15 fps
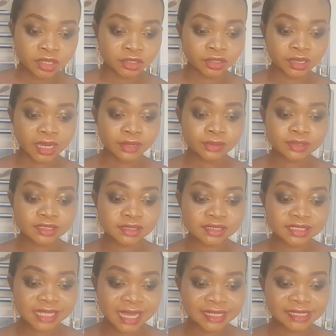You can also
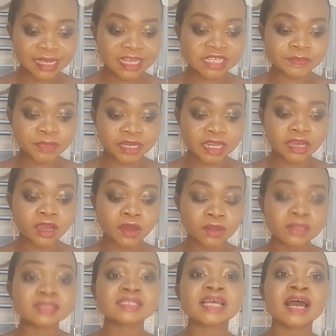start, there has been a
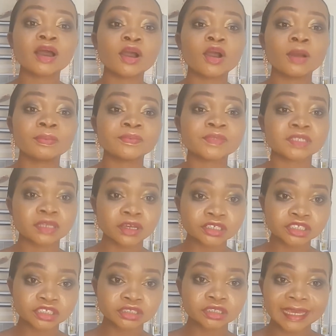colossal
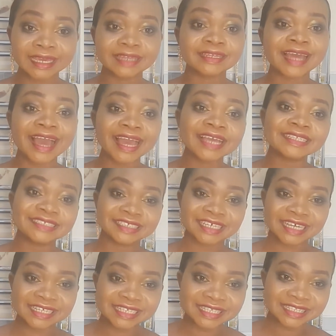upsurge in
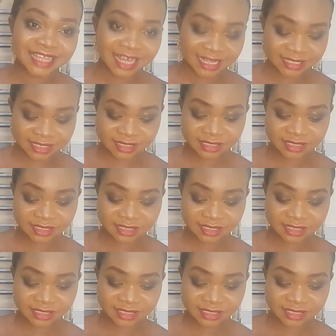ideas that